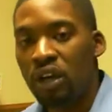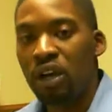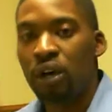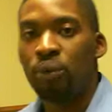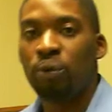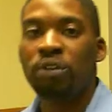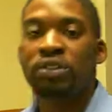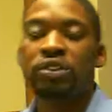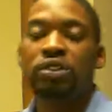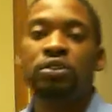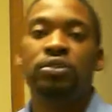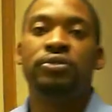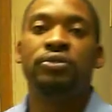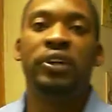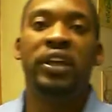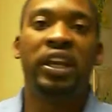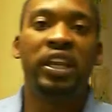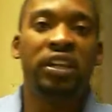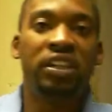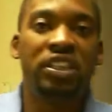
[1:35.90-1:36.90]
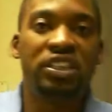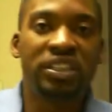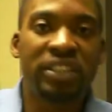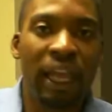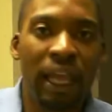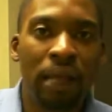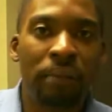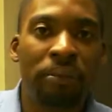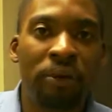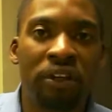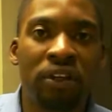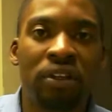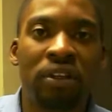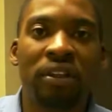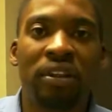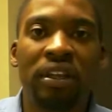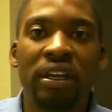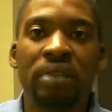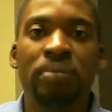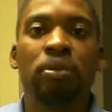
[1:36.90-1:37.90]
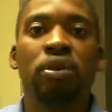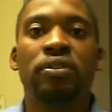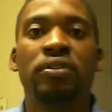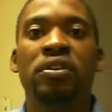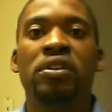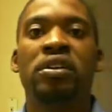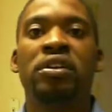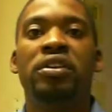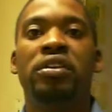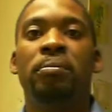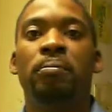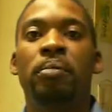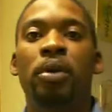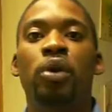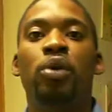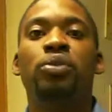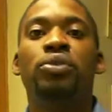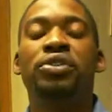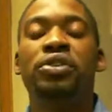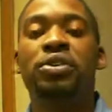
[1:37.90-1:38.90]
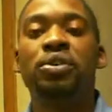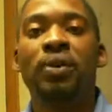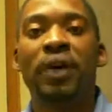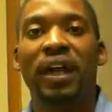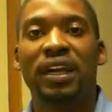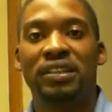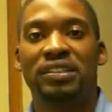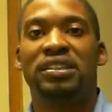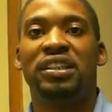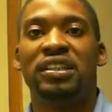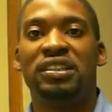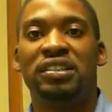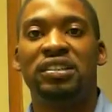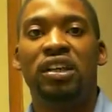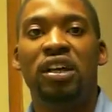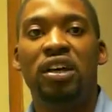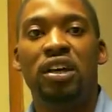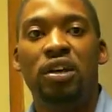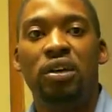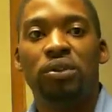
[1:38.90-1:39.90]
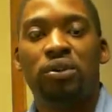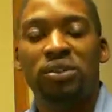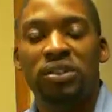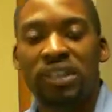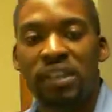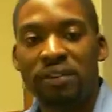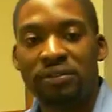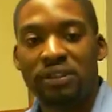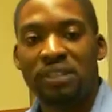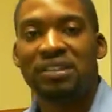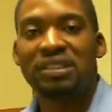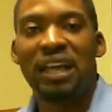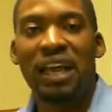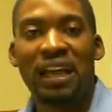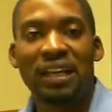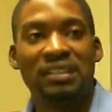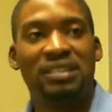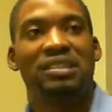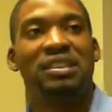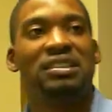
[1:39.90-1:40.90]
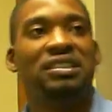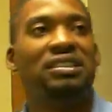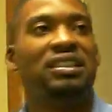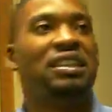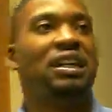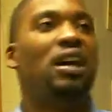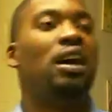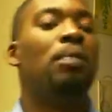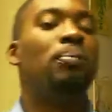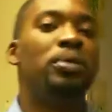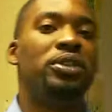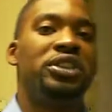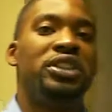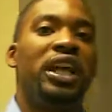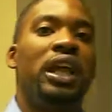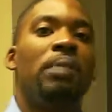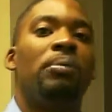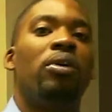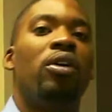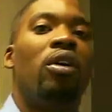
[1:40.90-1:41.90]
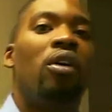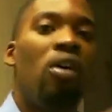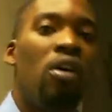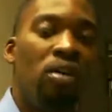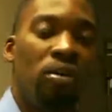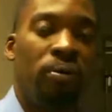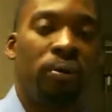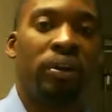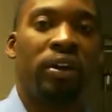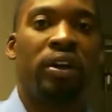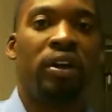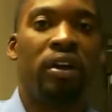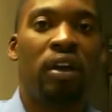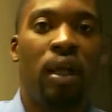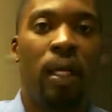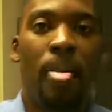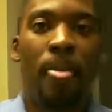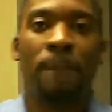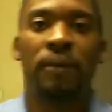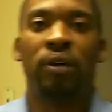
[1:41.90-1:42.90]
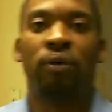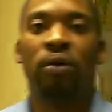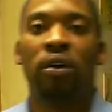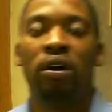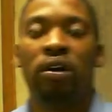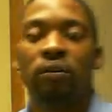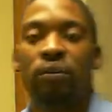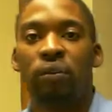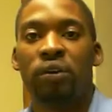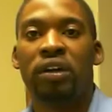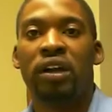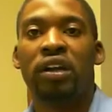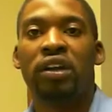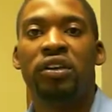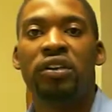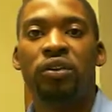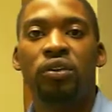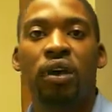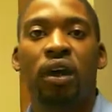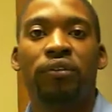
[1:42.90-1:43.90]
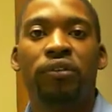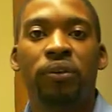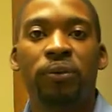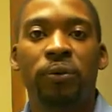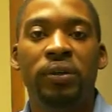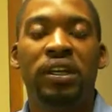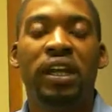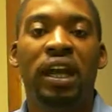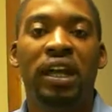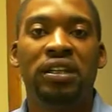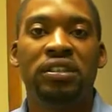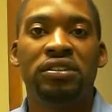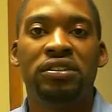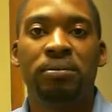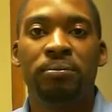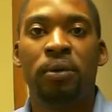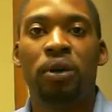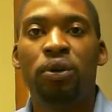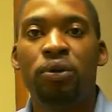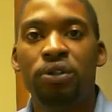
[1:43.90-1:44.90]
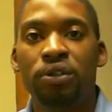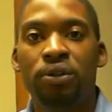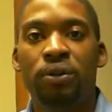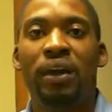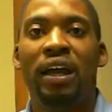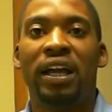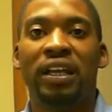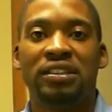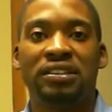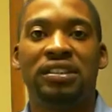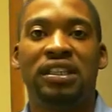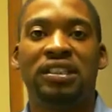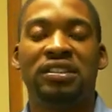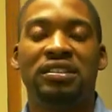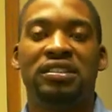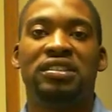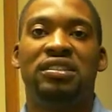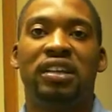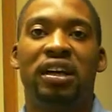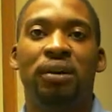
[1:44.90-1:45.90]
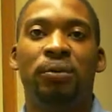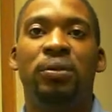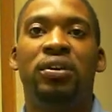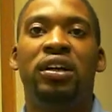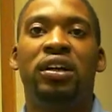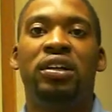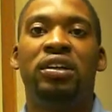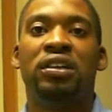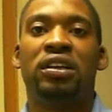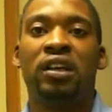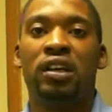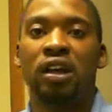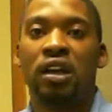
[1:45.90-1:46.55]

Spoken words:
Once you've vented your chamber, you can then move on to mode 2 access, which gives us access to the upper chamber hardware. And what we're going to do after we got into mode 2 access is that we're going to